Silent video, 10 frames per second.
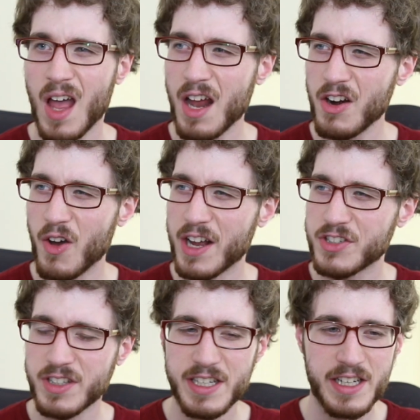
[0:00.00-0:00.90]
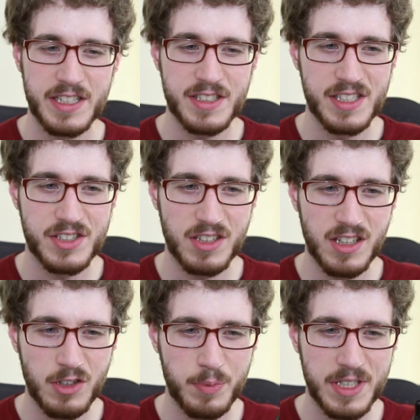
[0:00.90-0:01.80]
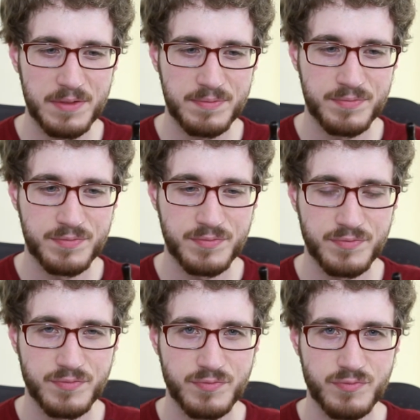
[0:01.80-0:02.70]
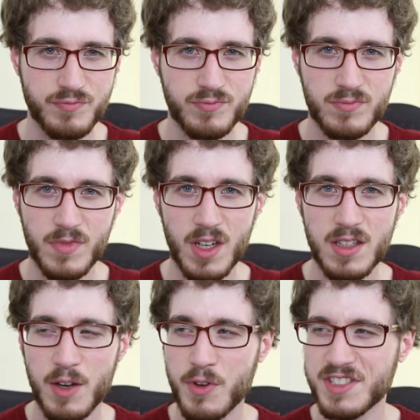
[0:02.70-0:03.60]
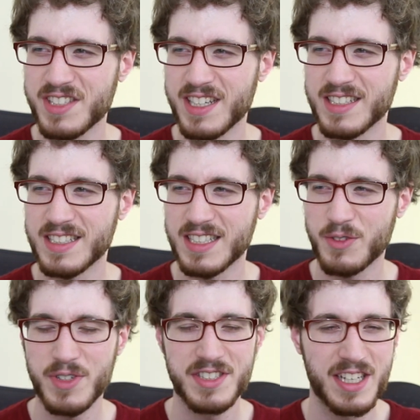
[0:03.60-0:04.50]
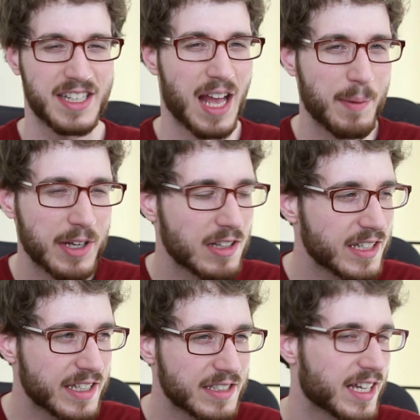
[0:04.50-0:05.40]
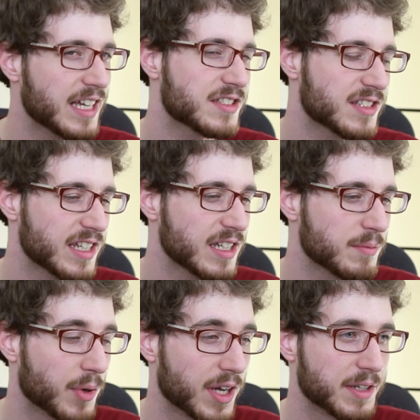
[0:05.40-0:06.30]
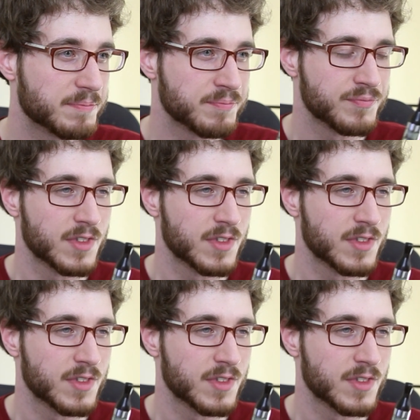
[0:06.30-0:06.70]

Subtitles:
I don't know, actually, it's a little bit, I don't want to say chemically tasting, but